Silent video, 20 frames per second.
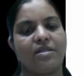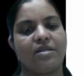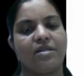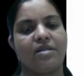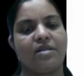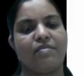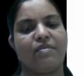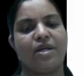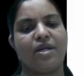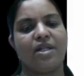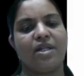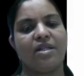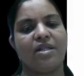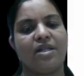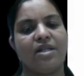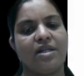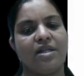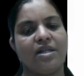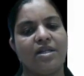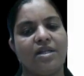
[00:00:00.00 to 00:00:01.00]
the
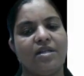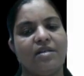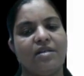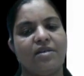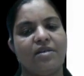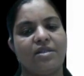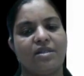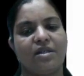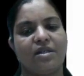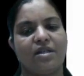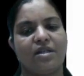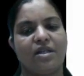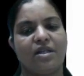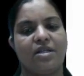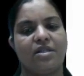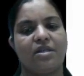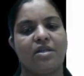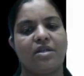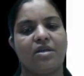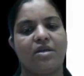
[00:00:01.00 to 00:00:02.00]
monthly return
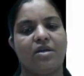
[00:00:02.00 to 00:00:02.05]
percentage